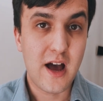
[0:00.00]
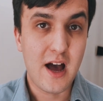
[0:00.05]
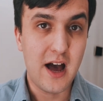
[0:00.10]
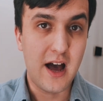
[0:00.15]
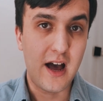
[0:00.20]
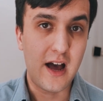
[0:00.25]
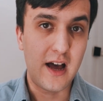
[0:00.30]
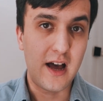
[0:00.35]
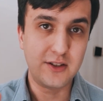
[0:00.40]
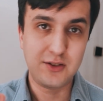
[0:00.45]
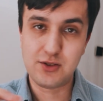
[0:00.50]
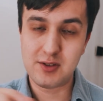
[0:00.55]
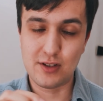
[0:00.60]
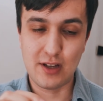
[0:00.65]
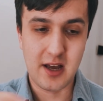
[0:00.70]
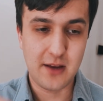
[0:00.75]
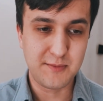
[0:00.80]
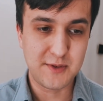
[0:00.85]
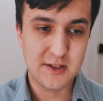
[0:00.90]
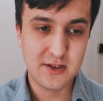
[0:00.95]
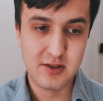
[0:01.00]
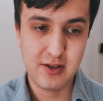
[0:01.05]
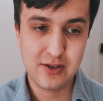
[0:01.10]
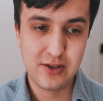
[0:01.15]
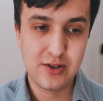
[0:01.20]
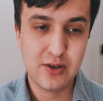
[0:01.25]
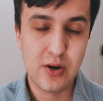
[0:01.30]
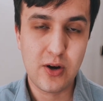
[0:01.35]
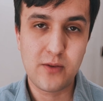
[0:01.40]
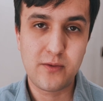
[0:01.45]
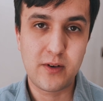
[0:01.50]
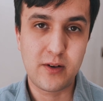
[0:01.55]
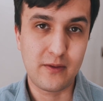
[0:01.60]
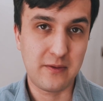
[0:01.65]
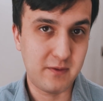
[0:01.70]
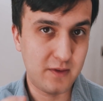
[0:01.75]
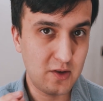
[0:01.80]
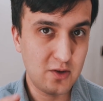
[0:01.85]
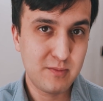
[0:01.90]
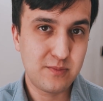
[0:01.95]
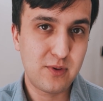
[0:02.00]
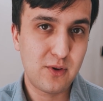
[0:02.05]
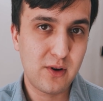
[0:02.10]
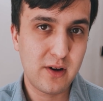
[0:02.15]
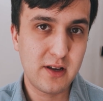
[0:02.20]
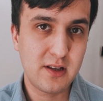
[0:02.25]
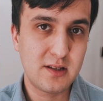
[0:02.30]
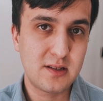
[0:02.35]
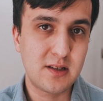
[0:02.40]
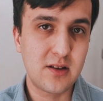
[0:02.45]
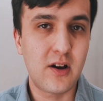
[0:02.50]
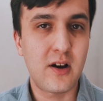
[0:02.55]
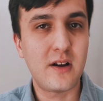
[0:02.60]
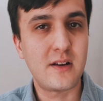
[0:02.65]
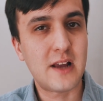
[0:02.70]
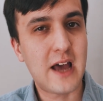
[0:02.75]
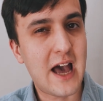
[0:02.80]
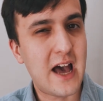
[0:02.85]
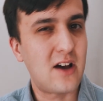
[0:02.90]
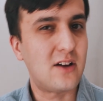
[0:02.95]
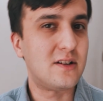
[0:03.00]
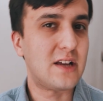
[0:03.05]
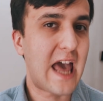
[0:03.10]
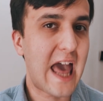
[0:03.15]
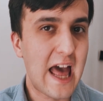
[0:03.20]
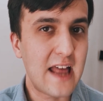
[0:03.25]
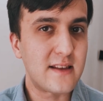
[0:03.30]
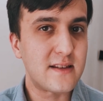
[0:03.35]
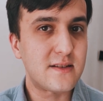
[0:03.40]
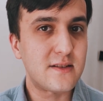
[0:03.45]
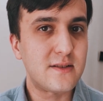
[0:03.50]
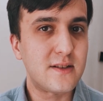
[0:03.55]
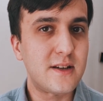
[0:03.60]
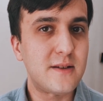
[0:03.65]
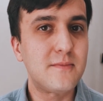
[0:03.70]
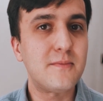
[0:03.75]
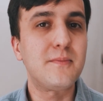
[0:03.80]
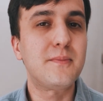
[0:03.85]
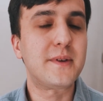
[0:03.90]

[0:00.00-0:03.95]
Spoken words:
I'm just going to go over a few points on how to answer them,